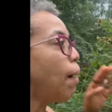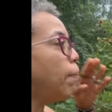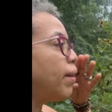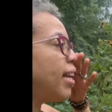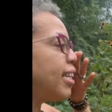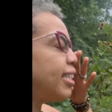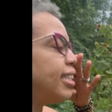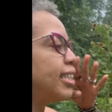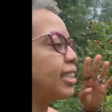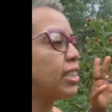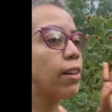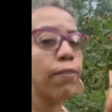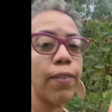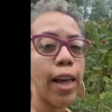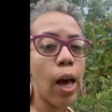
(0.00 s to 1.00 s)
planted
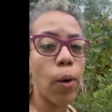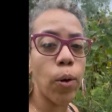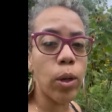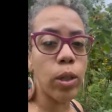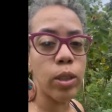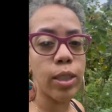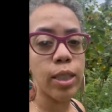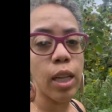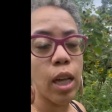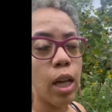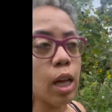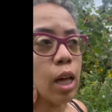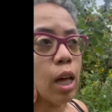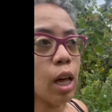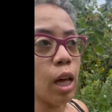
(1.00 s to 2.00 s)
sunflowers
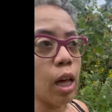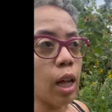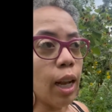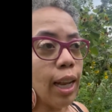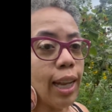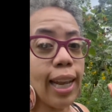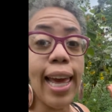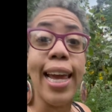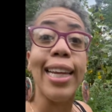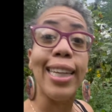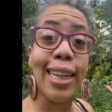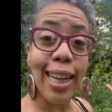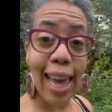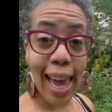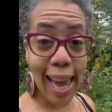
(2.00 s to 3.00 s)
late
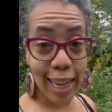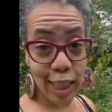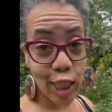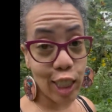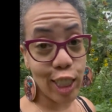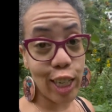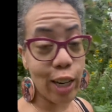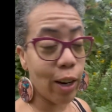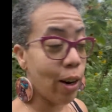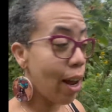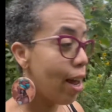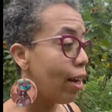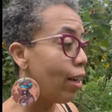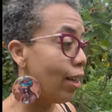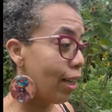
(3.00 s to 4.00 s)
last year,
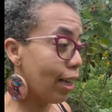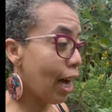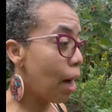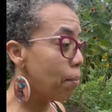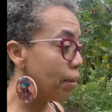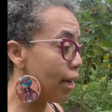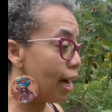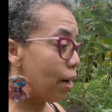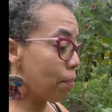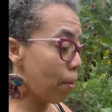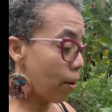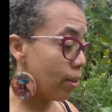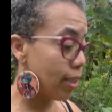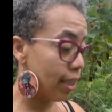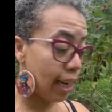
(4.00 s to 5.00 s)
and look, I'm the kind of
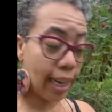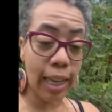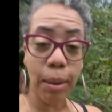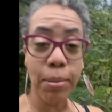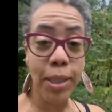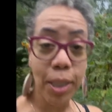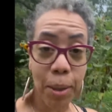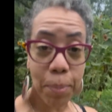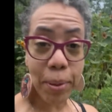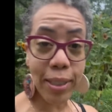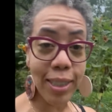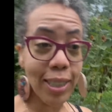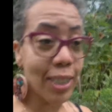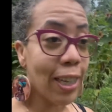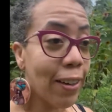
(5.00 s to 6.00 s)
person, like, I'm still
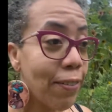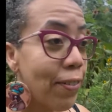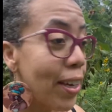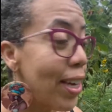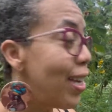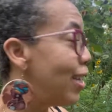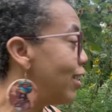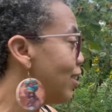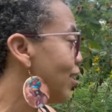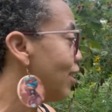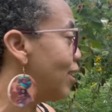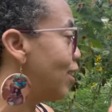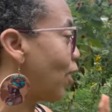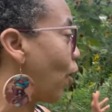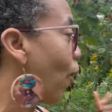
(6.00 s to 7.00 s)
putting stuff in
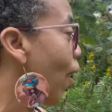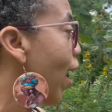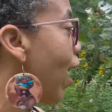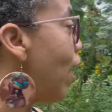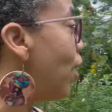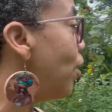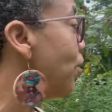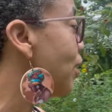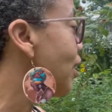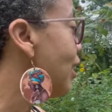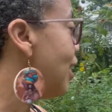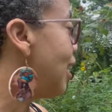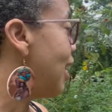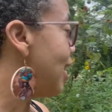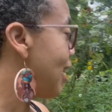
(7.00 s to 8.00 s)
the ground
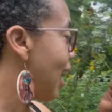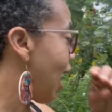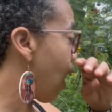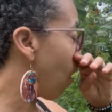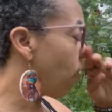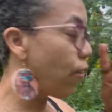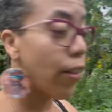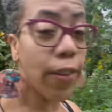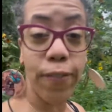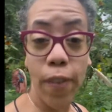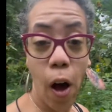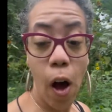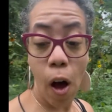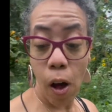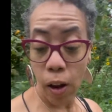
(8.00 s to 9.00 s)
now for the
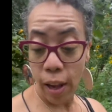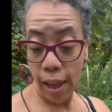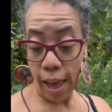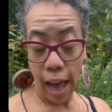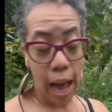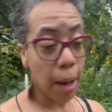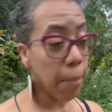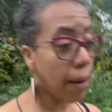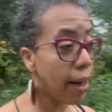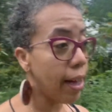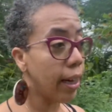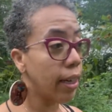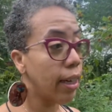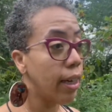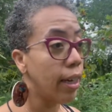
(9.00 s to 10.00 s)
fall. I'm
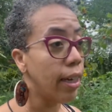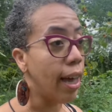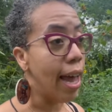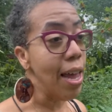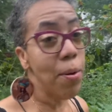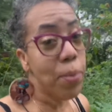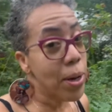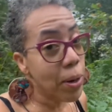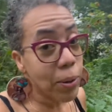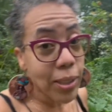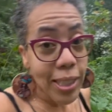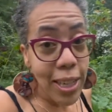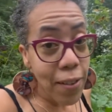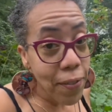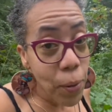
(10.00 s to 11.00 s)
like, hey, we gonna
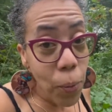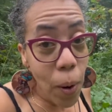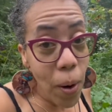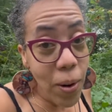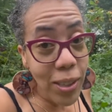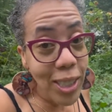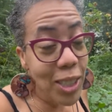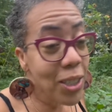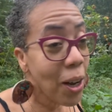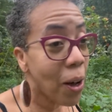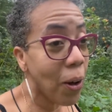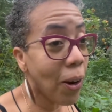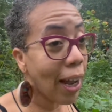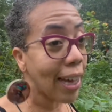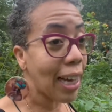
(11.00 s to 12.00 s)
see if it works, you
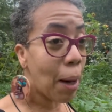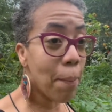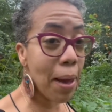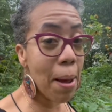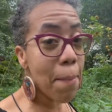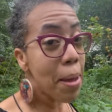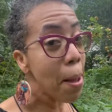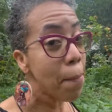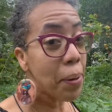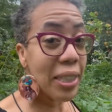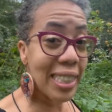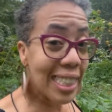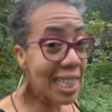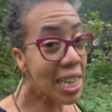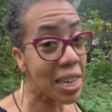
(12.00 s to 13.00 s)
know, like I may be
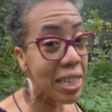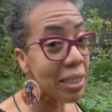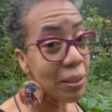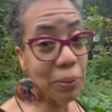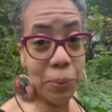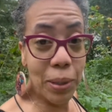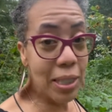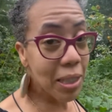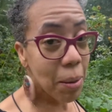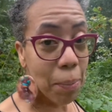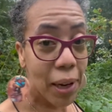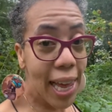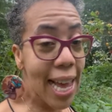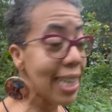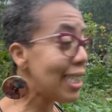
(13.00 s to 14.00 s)
pushing it with the
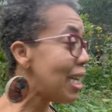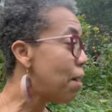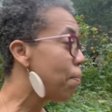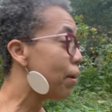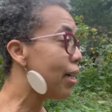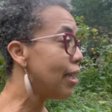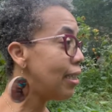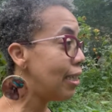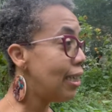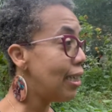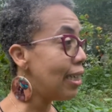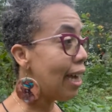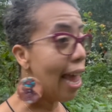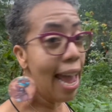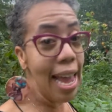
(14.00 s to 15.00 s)
planting, but
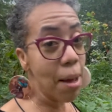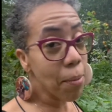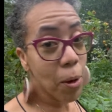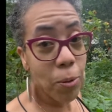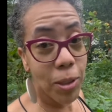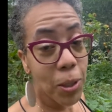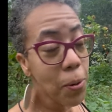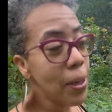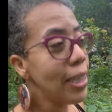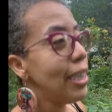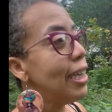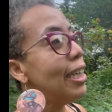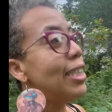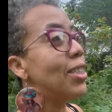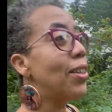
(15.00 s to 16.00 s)
hey, I'm gonna do it.
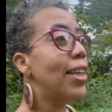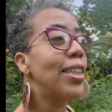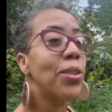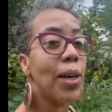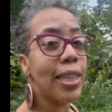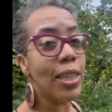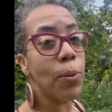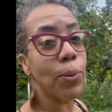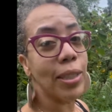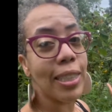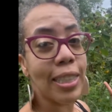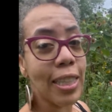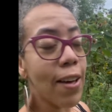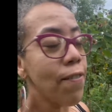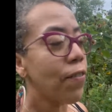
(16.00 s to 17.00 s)
So that's what I did with the
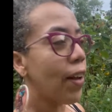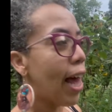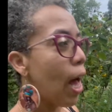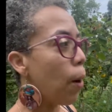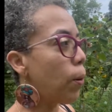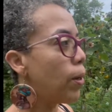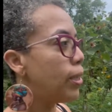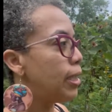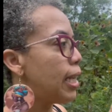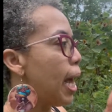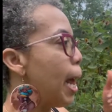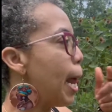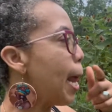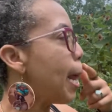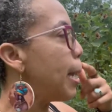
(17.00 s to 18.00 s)
sunflowers,
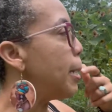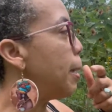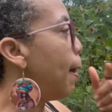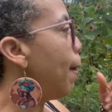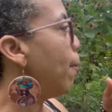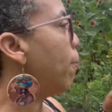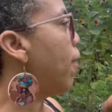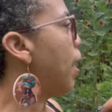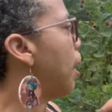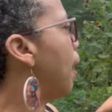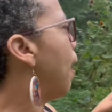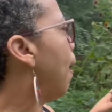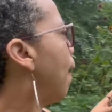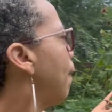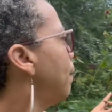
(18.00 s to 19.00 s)
and
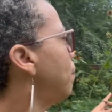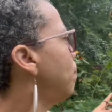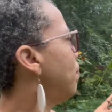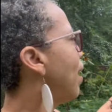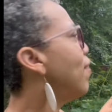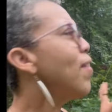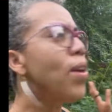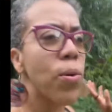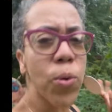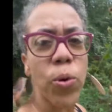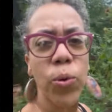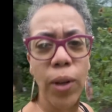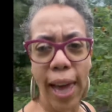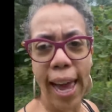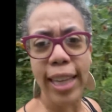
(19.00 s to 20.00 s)
they
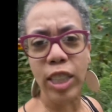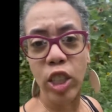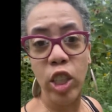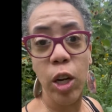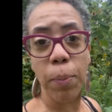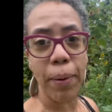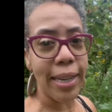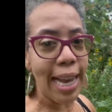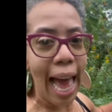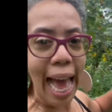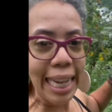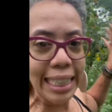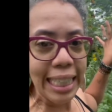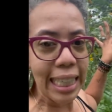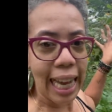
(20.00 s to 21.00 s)
grew last year, but
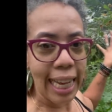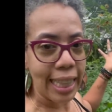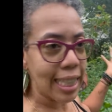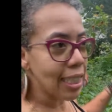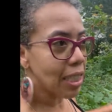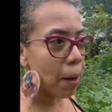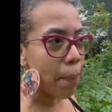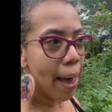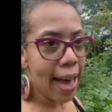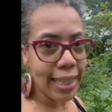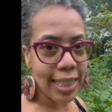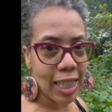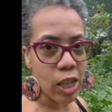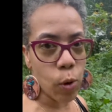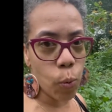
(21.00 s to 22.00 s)
not to like this
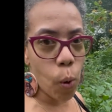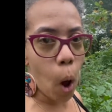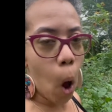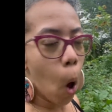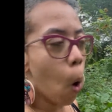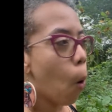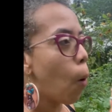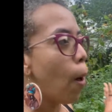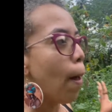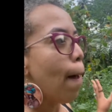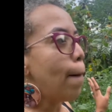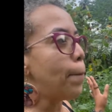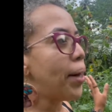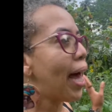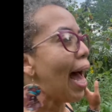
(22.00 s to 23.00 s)
capacity. Whoa.
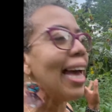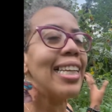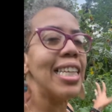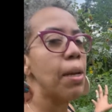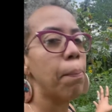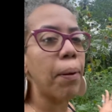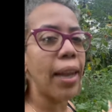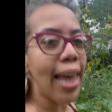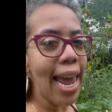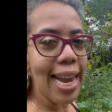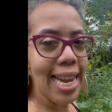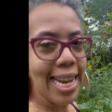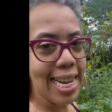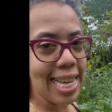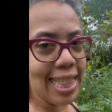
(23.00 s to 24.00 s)
But I didn't plant
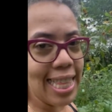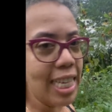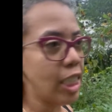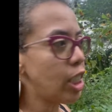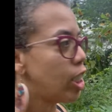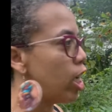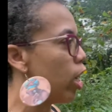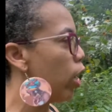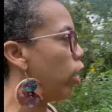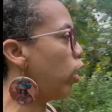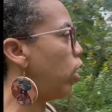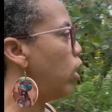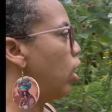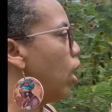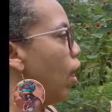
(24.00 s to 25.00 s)
any this year.
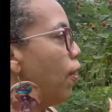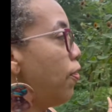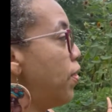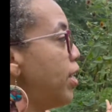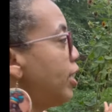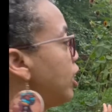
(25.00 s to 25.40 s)
This